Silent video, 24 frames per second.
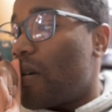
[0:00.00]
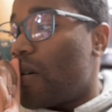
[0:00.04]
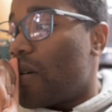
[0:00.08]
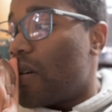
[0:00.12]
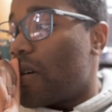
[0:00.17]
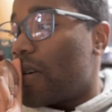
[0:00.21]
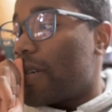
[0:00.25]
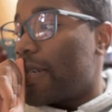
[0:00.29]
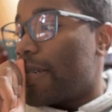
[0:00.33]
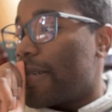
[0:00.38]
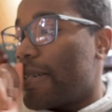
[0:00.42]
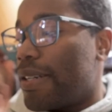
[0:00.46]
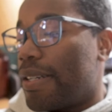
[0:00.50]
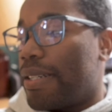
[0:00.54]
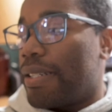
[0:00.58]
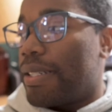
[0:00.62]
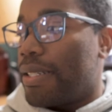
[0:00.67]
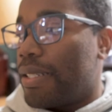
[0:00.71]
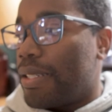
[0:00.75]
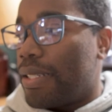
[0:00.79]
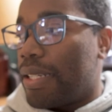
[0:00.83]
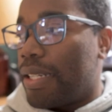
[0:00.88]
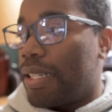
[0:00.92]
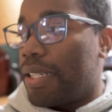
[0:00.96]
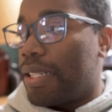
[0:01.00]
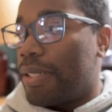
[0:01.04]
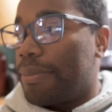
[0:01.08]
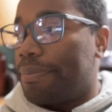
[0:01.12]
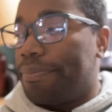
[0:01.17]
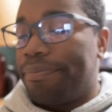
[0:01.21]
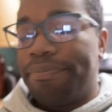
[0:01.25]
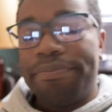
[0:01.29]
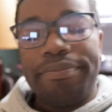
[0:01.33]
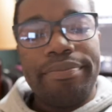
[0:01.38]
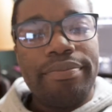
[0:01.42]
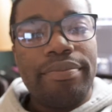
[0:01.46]
Or,
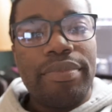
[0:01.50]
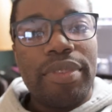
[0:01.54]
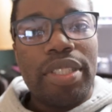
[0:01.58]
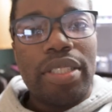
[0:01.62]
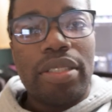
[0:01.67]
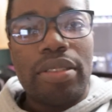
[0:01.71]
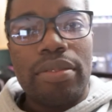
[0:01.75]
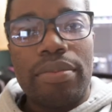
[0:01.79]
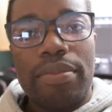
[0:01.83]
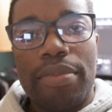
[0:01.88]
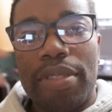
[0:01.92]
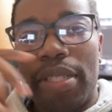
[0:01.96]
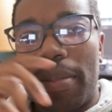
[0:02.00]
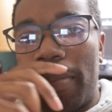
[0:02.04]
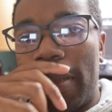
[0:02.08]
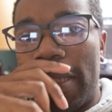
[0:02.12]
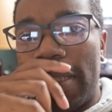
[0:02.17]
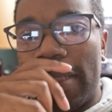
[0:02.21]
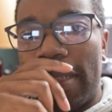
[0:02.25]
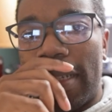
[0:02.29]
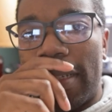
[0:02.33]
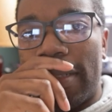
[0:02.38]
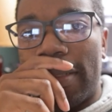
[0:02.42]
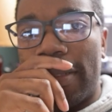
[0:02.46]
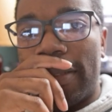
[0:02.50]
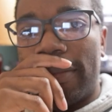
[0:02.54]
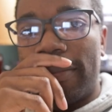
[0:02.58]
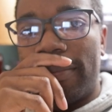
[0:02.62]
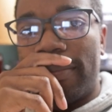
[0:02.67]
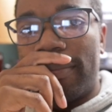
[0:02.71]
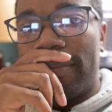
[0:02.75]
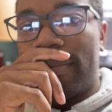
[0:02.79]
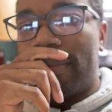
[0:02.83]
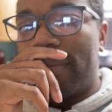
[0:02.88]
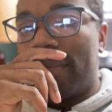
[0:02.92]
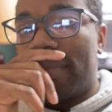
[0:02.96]
um, you know, someplace else.
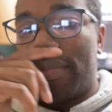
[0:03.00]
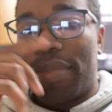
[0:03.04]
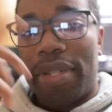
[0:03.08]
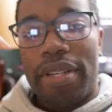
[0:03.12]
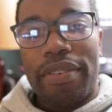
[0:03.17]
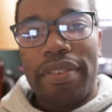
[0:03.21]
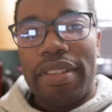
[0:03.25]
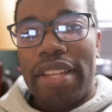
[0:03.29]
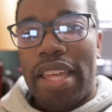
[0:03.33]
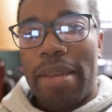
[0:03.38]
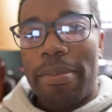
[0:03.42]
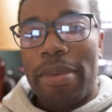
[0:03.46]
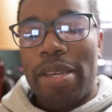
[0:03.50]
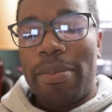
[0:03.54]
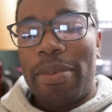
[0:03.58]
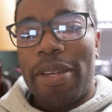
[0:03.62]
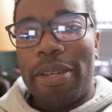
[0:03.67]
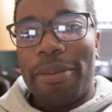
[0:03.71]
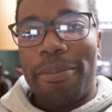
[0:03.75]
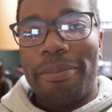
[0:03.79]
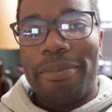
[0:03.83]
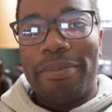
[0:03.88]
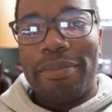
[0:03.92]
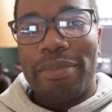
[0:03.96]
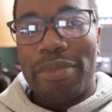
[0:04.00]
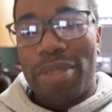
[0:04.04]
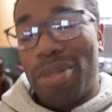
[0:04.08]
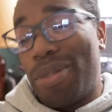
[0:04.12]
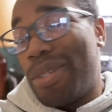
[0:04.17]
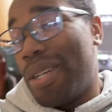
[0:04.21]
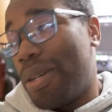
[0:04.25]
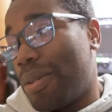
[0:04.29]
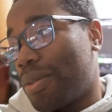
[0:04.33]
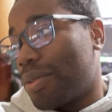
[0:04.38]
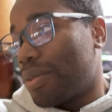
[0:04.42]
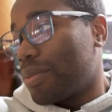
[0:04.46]
Wherever that may be. Who
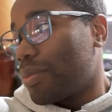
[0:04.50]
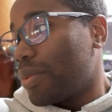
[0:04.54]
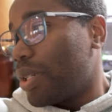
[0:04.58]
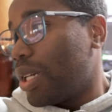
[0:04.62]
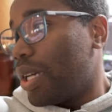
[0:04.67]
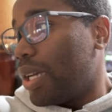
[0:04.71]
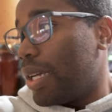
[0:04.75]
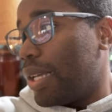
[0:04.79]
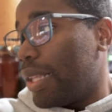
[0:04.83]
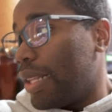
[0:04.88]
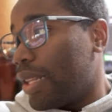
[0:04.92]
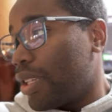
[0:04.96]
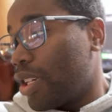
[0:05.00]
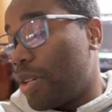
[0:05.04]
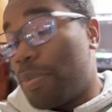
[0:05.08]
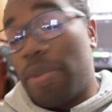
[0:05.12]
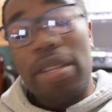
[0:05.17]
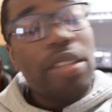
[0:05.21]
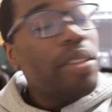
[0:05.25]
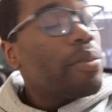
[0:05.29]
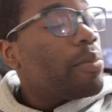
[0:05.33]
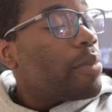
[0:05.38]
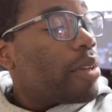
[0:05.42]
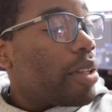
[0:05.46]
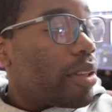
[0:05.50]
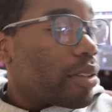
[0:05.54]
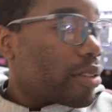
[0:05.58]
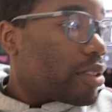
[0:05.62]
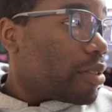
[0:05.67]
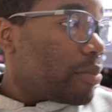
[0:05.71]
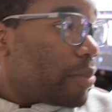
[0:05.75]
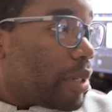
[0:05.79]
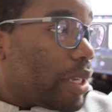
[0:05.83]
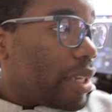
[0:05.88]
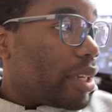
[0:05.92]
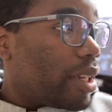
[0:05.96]
knows? Could be in the mall.
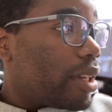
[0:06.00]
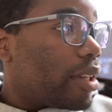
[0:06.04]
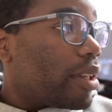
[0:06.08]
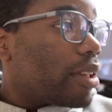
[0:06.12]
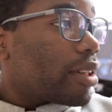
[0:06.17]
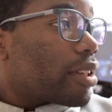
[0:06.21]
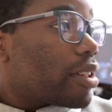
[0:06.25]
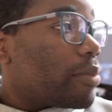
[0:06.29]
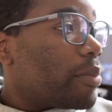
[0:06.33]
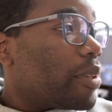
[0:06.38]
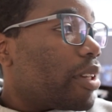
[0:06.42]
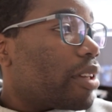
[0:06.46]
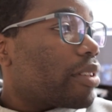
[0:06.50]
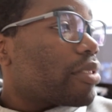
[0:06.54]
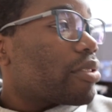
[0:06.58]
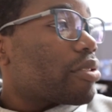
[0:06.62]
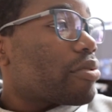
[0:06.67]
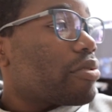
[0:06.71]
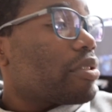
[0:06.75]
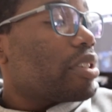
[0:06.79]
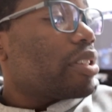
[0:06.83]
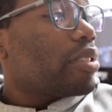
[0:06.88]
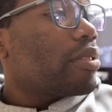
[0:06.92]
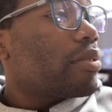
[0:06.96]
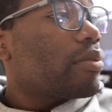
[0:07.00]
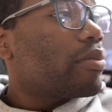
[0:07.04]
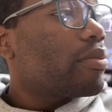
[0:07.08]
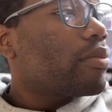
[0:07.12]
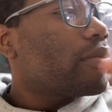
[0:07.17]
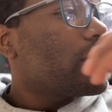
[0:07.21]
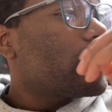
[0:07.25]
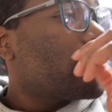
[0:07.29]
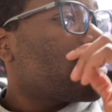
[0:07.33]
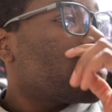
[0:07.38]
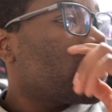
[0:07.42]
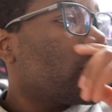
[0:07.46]
Could be, uh, could be on the street.
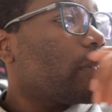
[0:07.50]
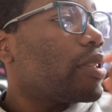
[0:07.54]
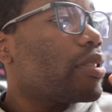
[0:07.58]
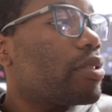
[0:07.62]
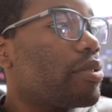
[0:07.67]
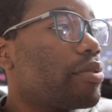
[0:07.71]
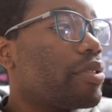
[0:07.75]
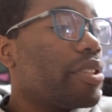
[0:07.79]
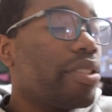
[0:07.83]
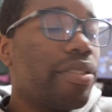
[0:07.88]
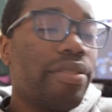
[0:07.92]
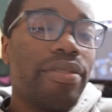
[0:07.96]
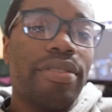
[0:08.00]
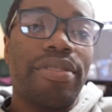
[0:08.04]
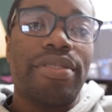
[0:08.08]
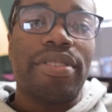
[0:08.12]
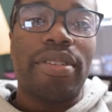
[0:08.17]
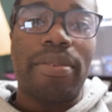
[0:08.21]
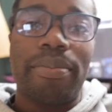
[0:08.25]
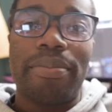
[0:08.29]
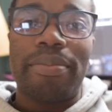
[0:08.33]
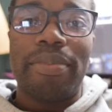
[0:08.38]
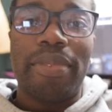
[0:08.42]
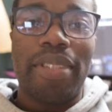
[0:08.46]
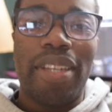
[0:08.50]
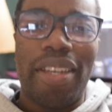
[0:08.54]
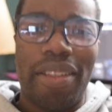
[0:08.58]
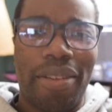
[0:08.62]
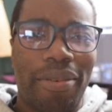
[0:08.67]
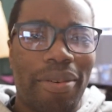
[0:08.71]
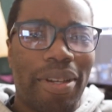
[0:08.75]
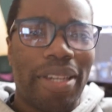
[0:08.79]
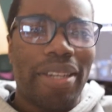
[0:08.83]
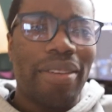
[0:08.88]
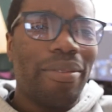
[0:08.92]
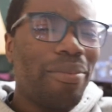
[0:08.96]
On the street or something.
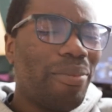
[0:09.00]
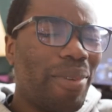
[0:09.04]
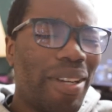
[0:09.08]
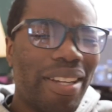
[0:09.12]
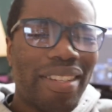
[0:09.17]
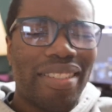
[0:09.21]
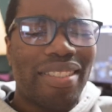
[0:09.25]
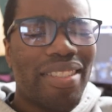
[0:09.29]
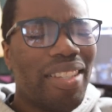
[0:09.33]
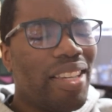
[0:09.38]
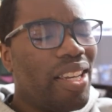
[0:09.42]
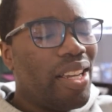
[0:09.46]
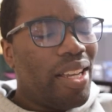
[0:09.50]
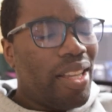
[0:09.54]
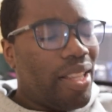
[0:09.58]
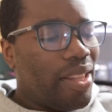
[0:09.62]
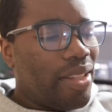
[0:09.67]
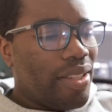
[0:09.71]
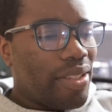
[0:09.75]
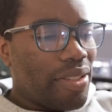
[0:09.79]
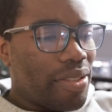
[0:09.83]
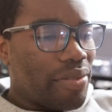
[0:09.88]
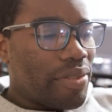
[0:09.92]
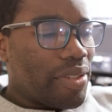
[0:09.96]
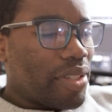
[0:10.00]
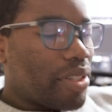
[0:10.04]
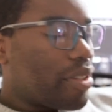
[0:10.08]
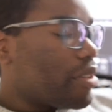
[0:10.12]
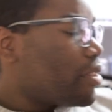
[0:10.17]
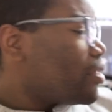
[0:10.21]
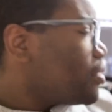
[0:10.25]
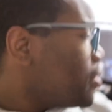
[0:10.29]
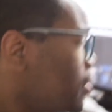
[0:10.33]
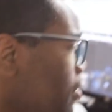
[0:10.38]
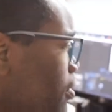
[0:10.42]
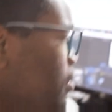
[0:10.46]
Either way. That's, this is
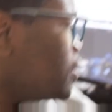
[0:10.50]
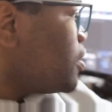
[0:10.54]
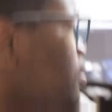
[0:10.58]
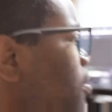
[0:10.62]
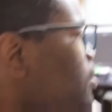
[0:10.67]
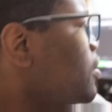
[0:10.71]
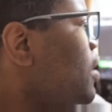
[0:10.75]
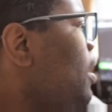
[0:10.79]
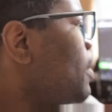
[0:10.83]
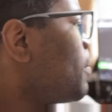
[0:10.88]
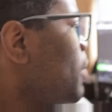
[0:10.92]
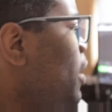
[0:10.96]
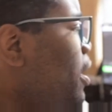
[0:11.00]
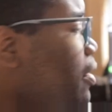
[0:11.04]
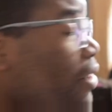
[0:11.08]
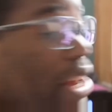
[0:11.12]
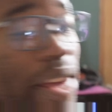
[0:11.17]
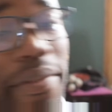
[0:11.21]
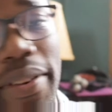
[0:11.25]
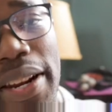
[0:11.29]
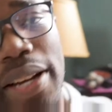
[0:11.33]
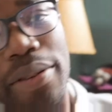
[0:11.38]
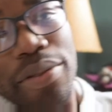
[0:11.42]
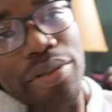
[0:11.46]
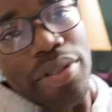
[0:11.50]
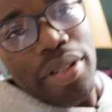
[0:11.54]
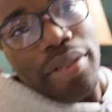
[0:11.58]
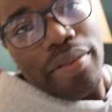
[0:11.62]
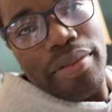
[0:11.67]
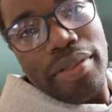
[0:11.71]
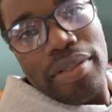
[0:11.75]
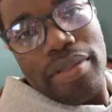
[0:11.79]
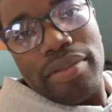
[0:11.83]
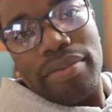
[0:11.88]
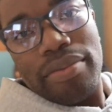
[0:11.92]
ridiculous. This is just, I don't have an outro.